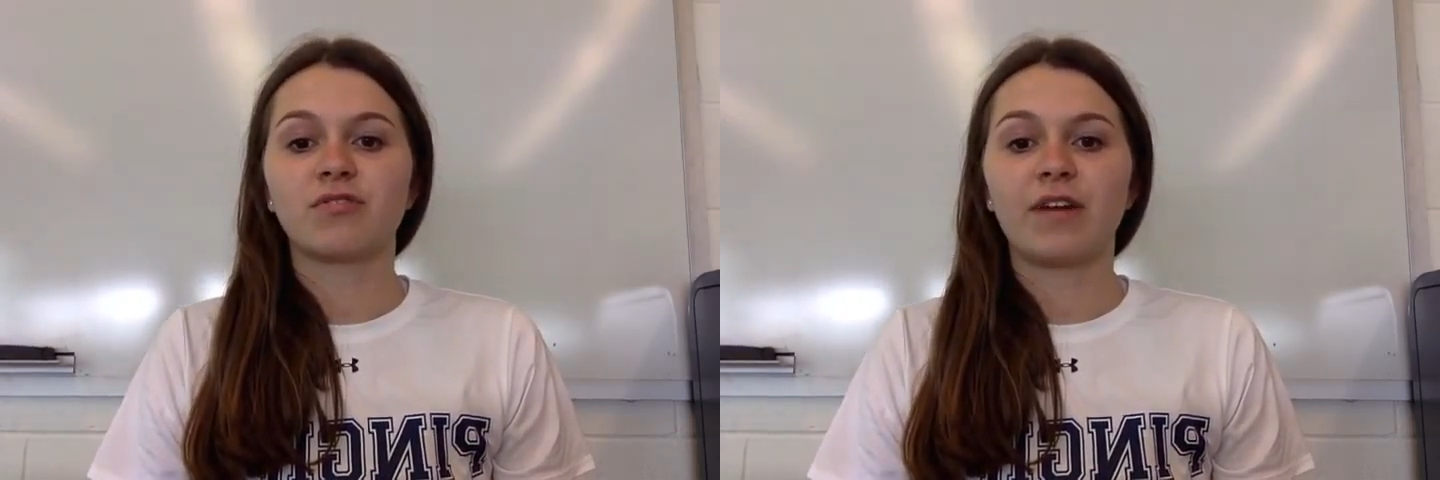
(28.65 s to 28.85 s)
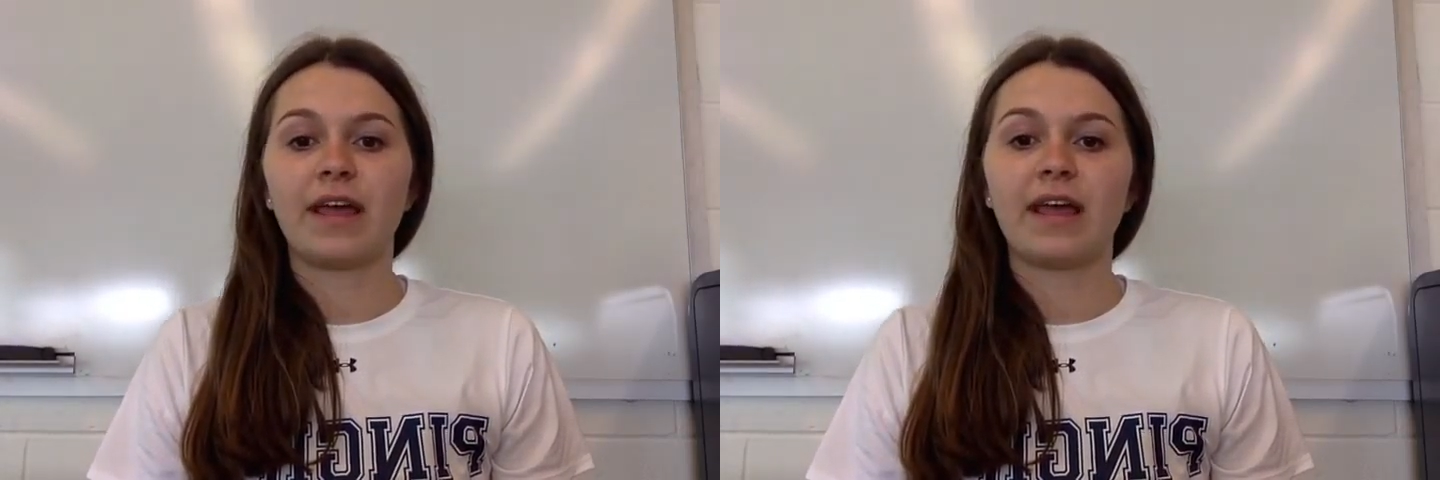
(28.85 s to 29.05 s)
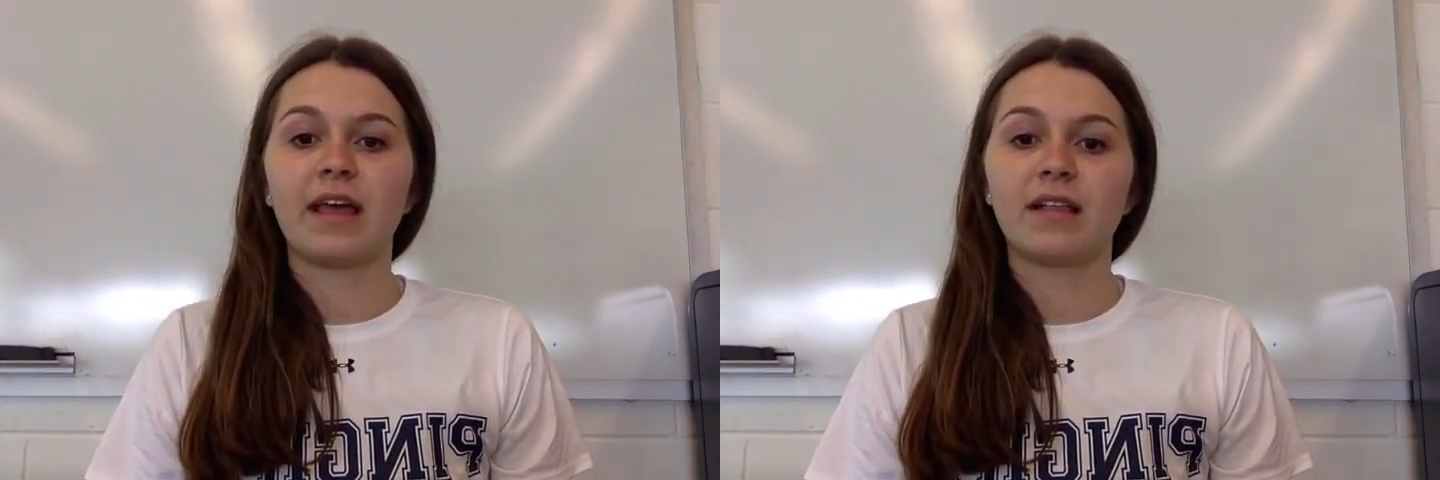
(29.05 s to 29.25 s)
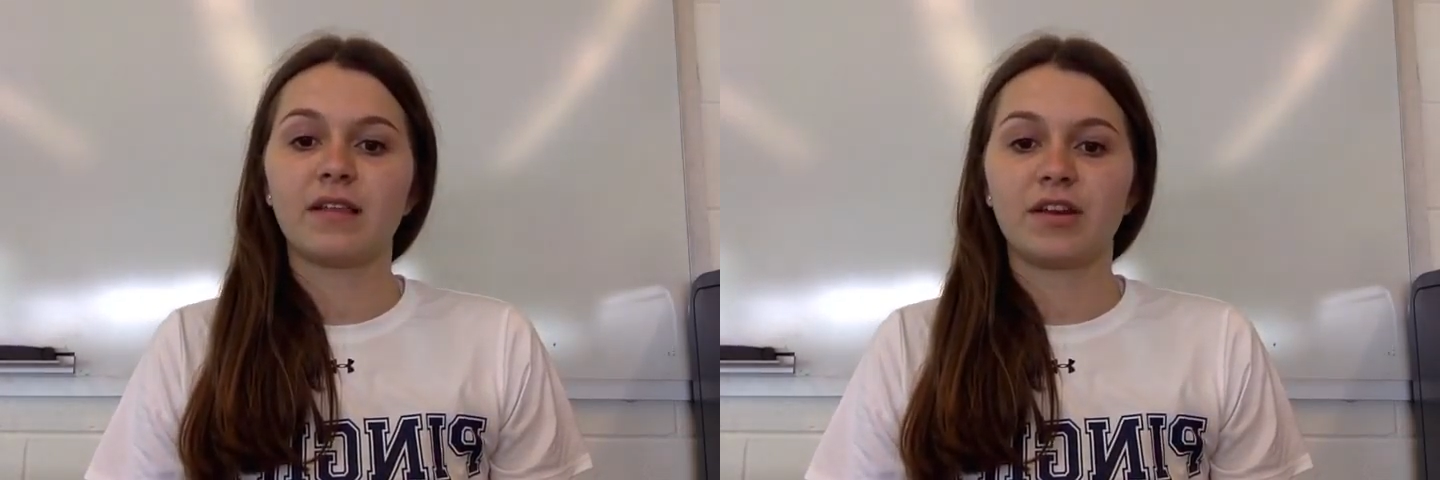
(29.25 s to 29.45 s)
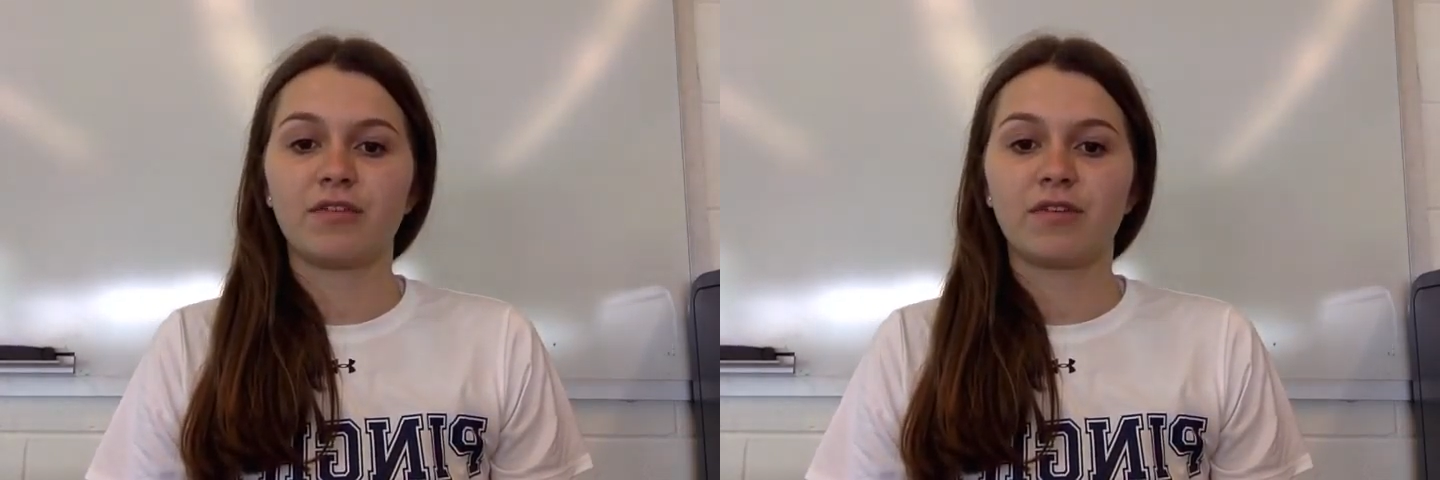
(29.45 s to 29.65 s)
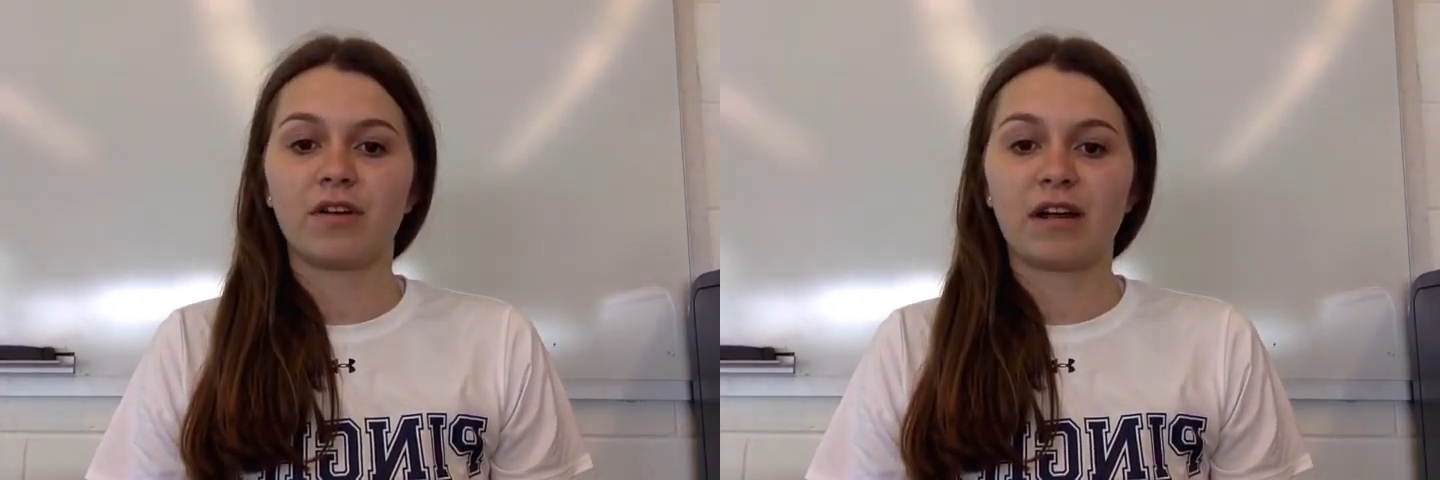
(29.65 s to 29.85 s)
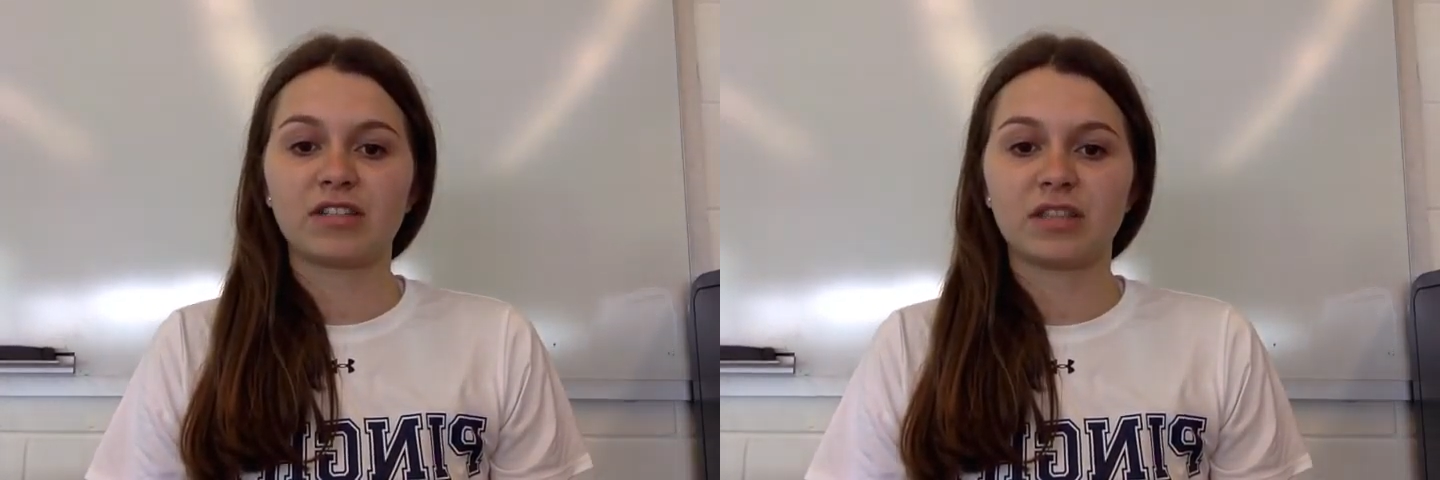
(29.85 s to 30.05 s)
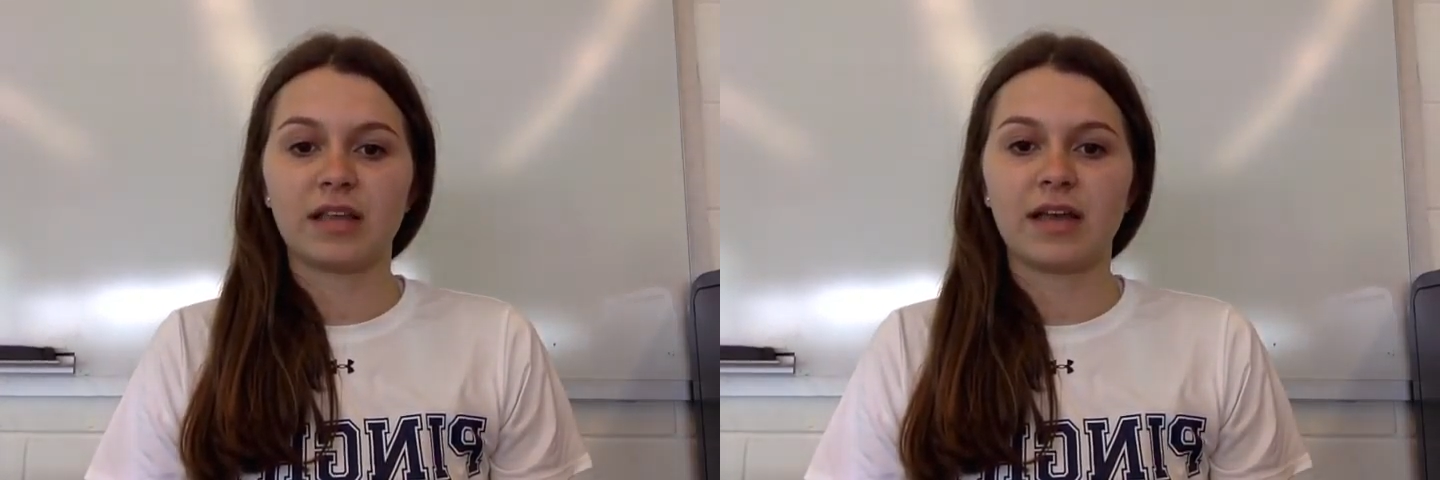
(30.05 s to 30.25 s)
create a linear
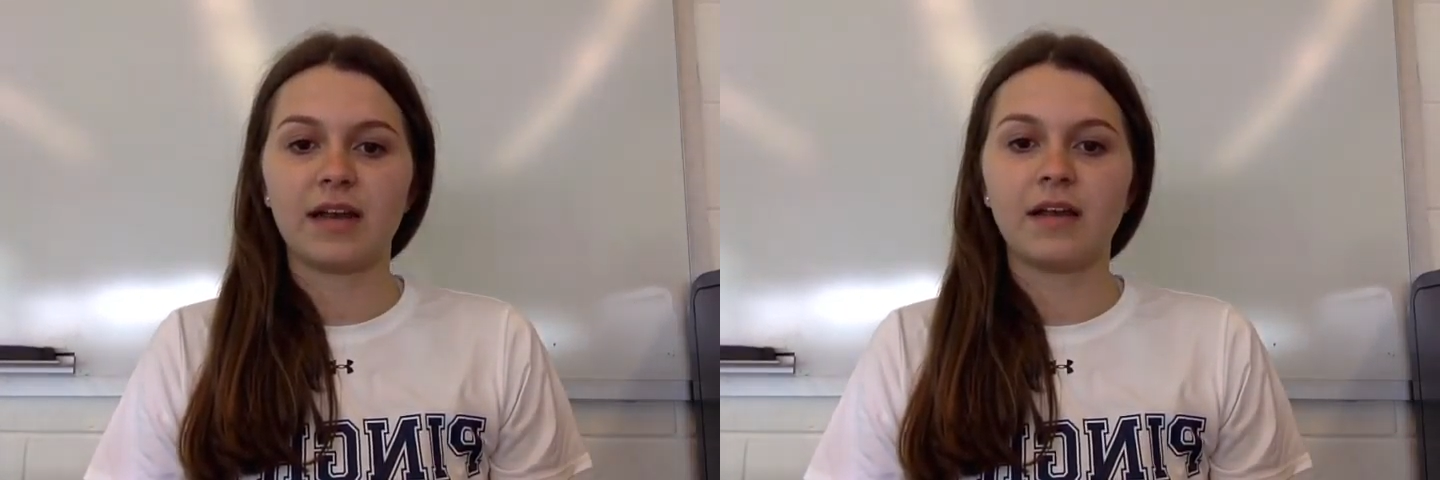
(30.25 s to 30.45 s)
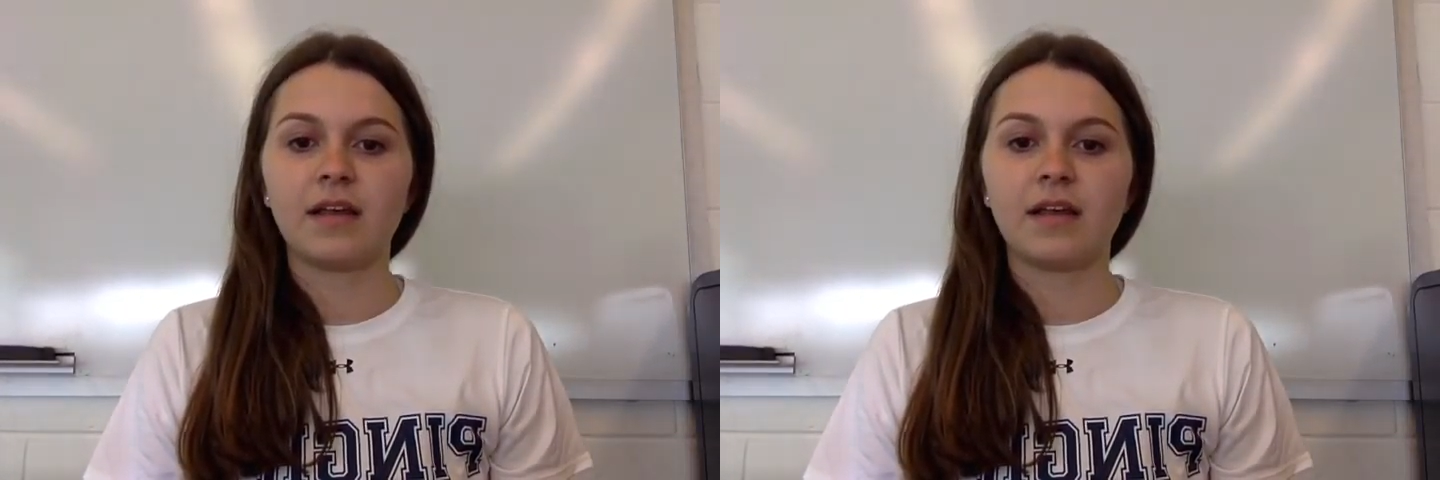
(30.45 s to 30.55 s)
regression line.